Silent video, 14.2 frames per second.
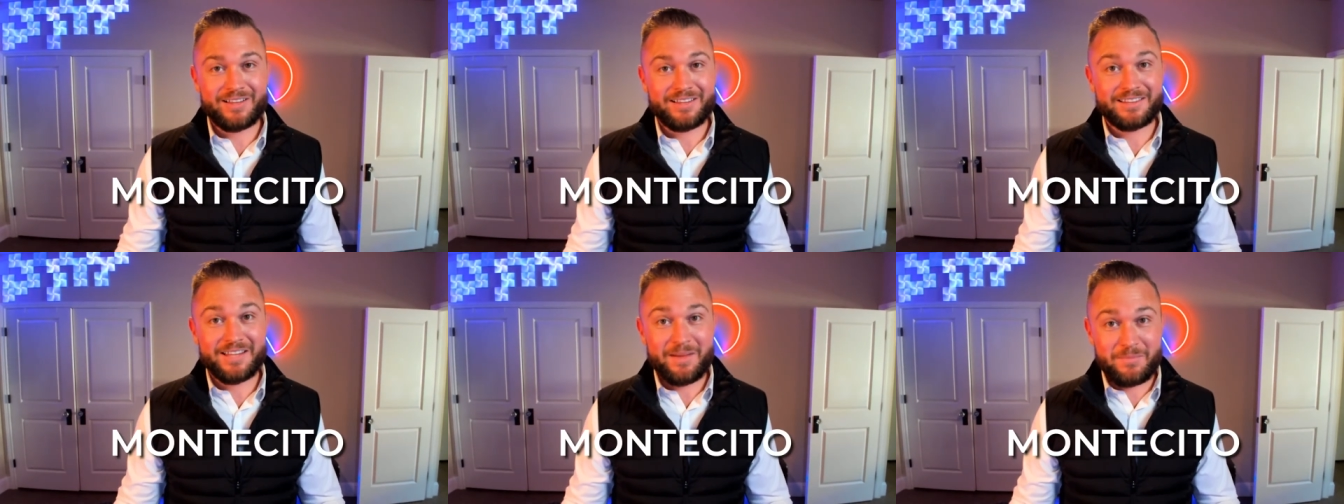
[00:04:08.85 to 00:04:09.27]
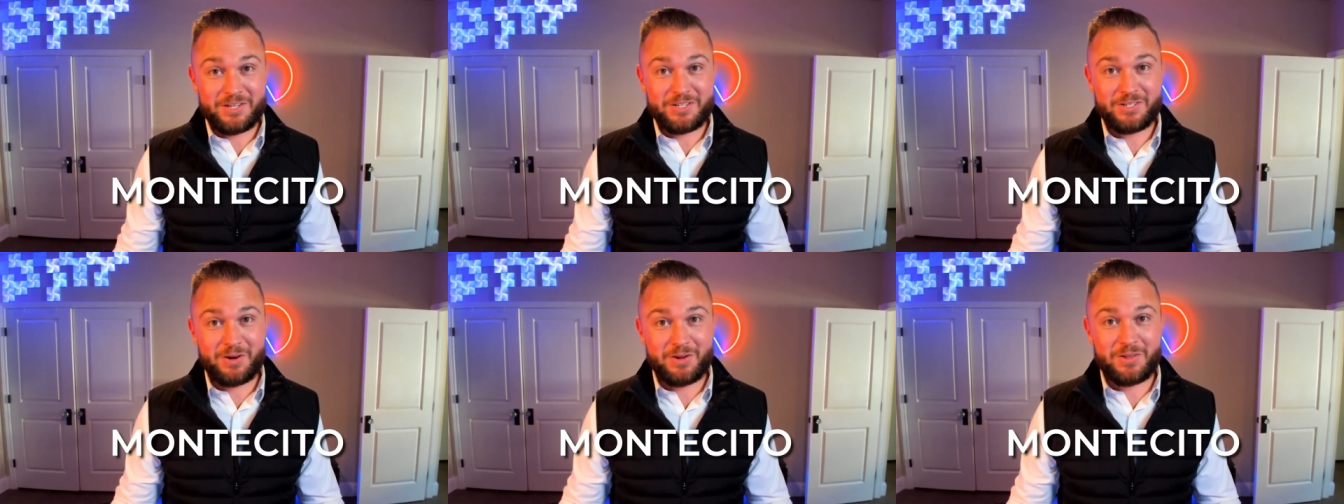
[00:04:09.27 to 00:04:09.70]
Let me
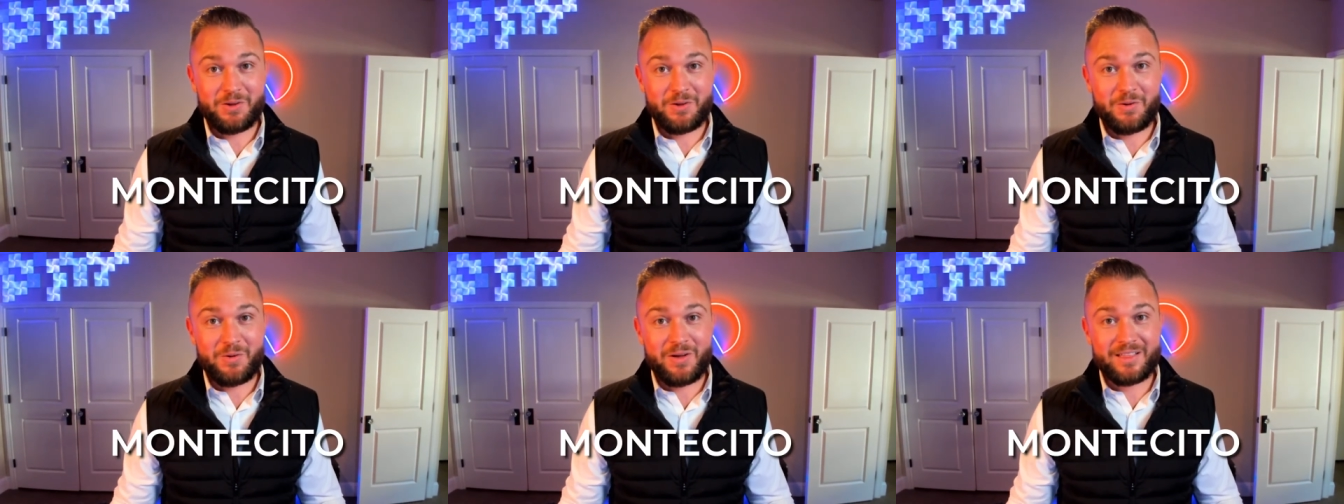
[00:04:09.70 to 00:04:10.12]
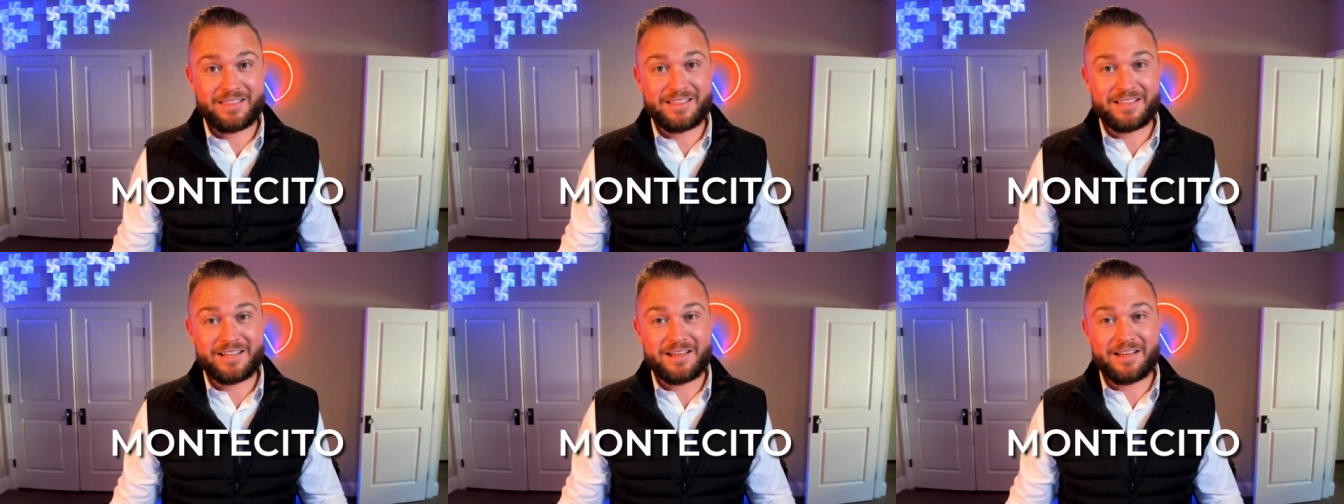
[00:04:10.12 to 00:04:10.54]
show you
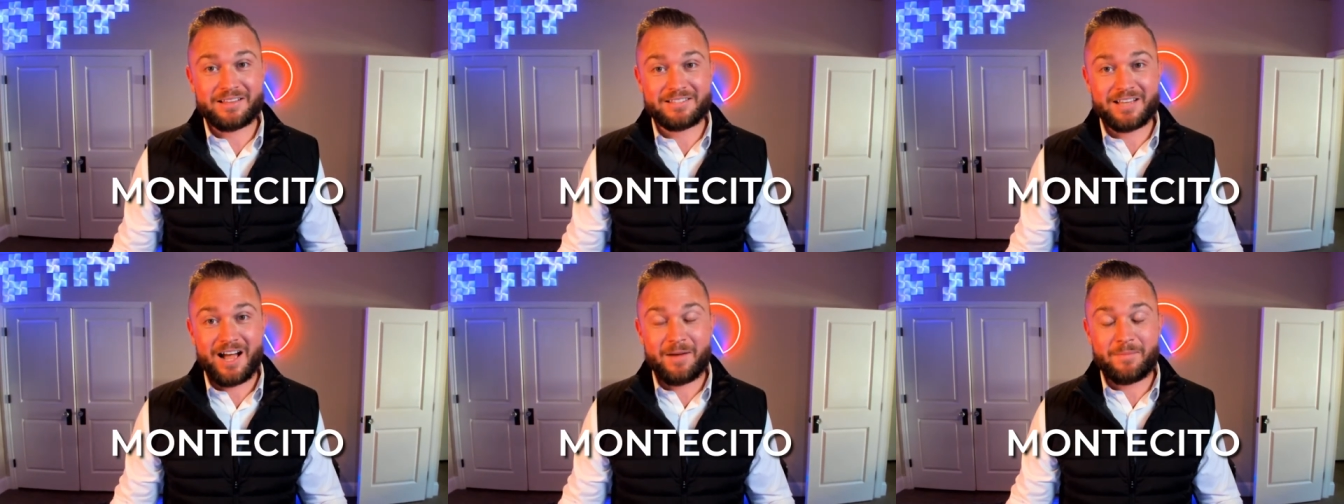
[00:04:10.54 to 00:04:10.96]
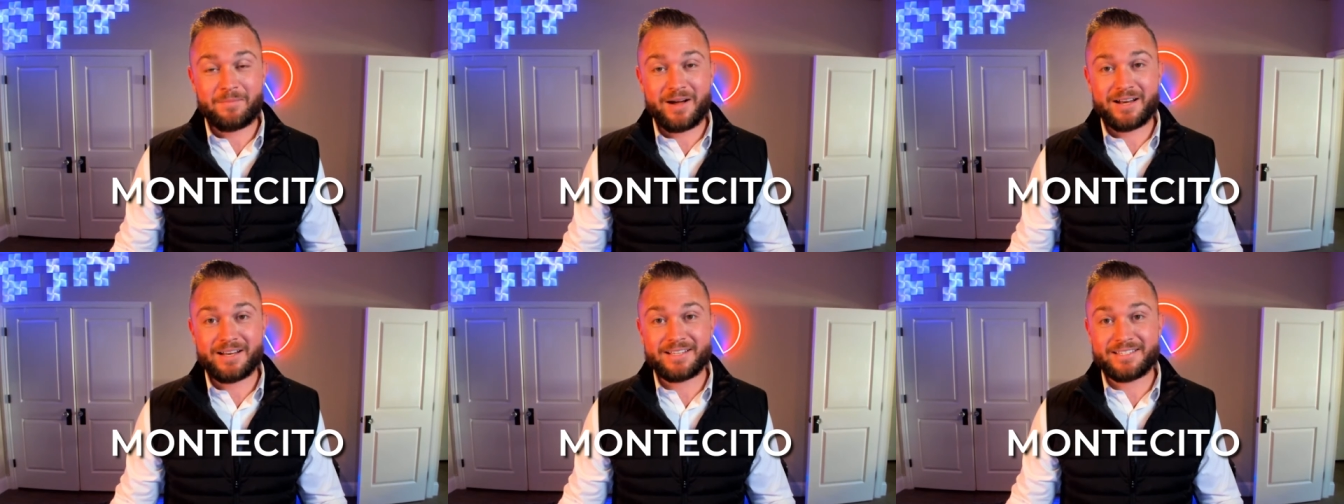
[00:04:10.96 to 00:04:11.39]
the top
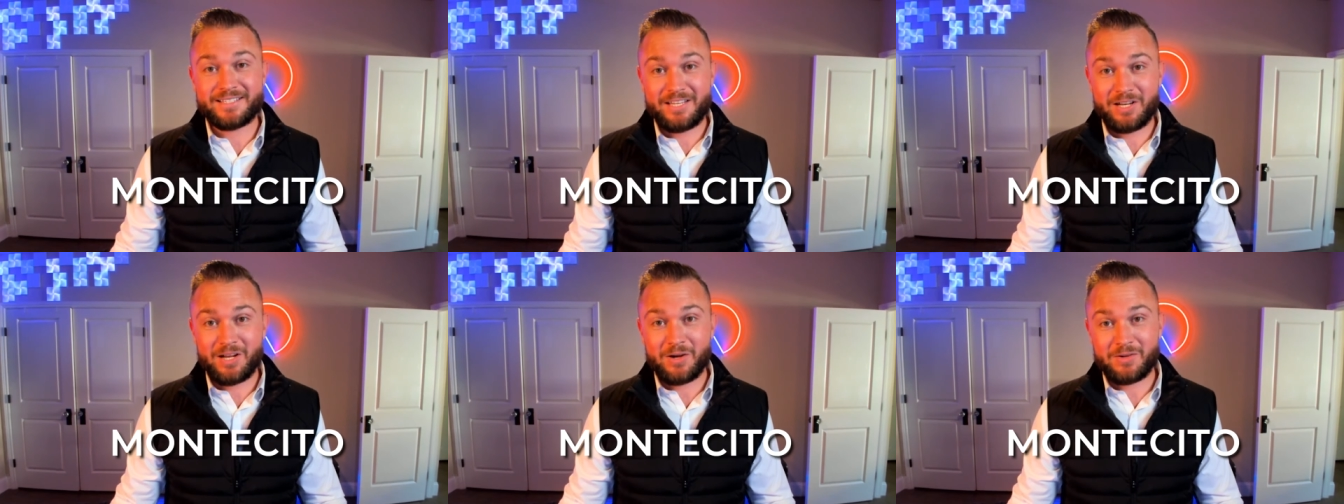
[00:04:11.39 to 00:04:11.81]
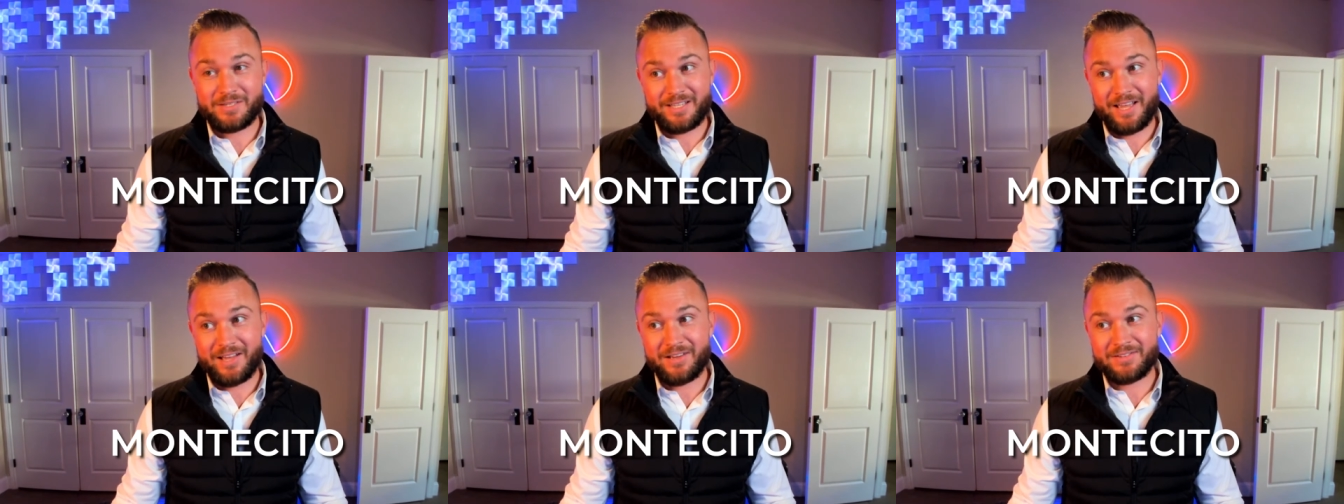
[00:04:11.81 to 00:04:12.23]
Montecito
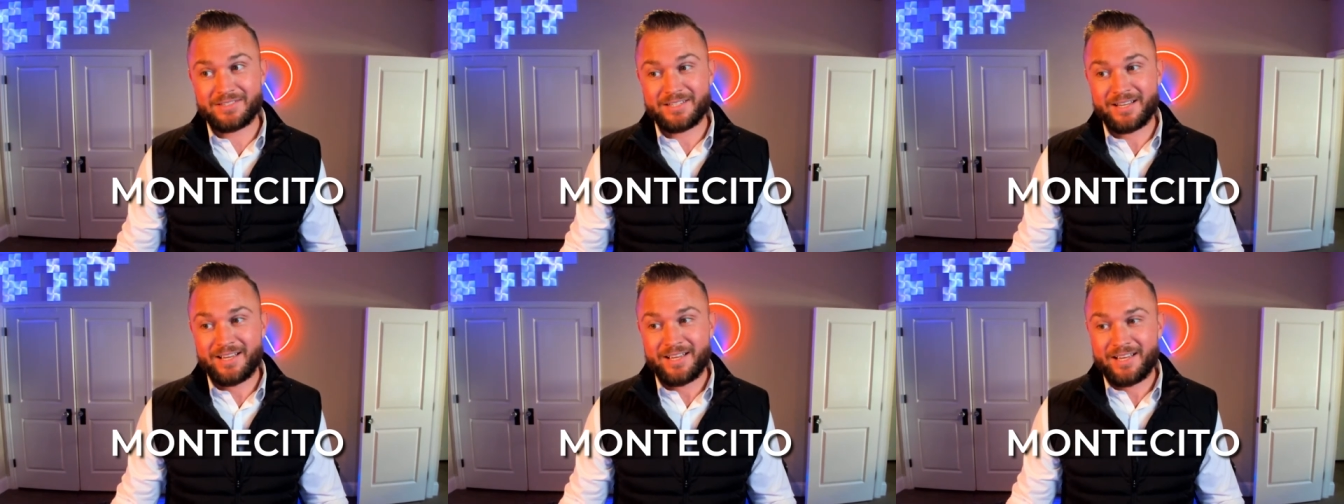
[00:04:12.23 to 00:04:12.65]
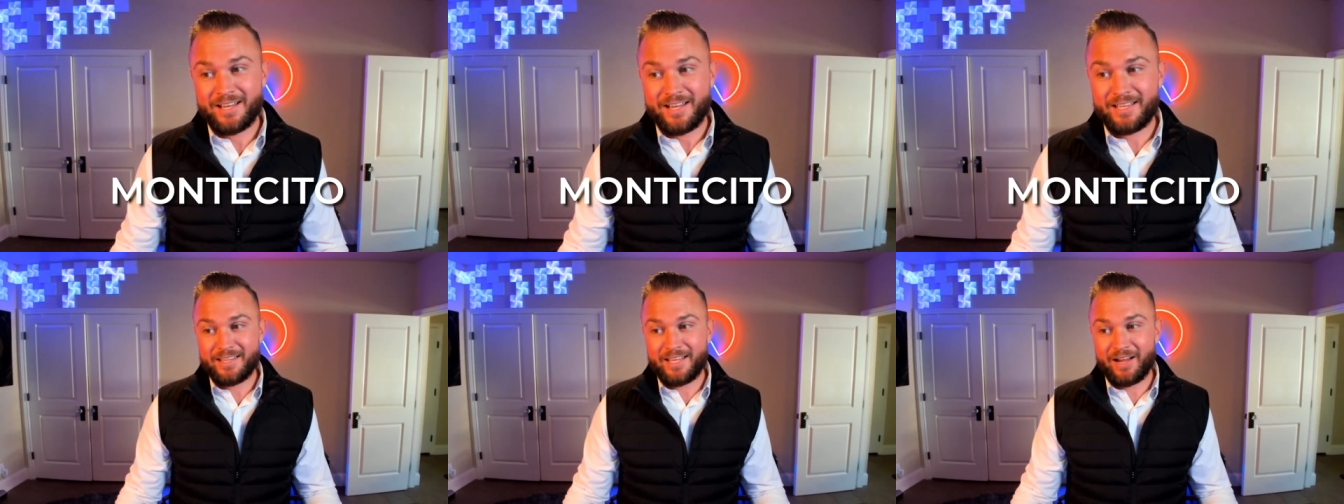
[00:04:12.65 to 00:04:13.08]
sales
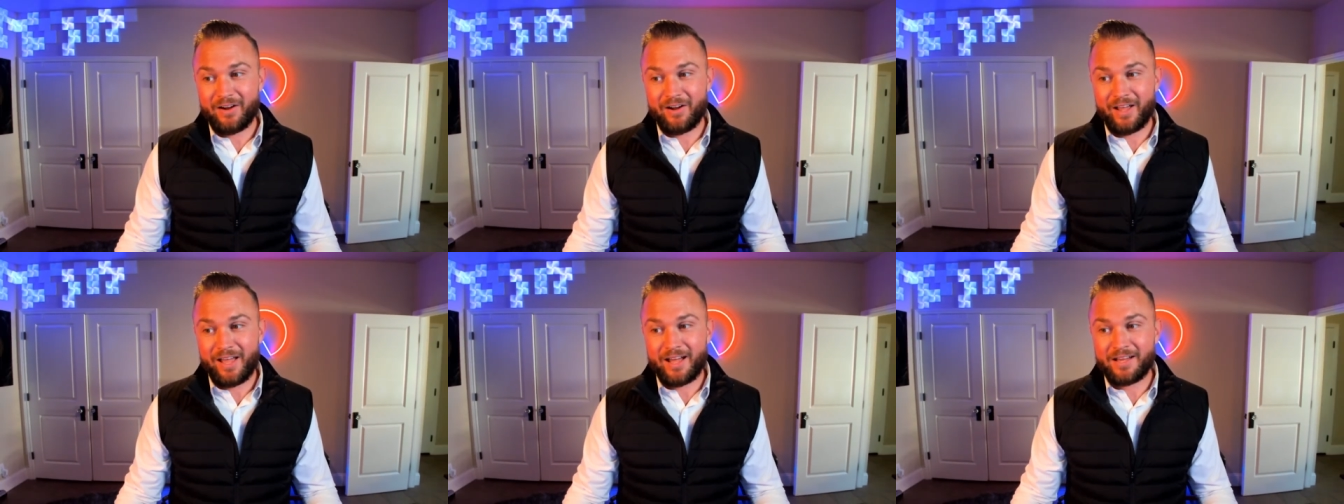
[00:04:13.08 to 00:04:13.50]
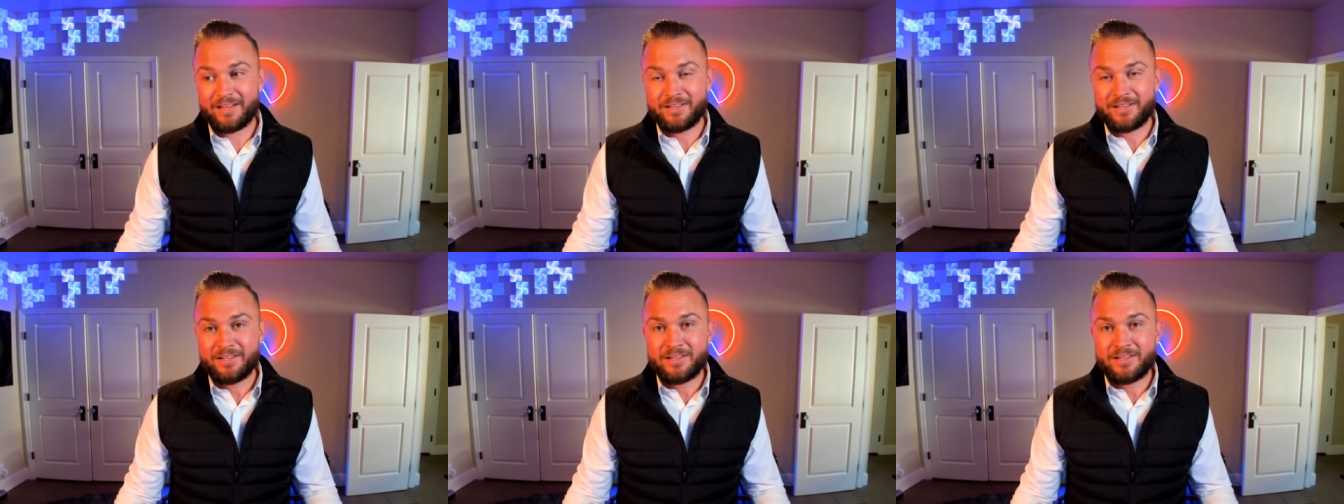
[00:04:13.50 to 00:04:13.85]
in the area.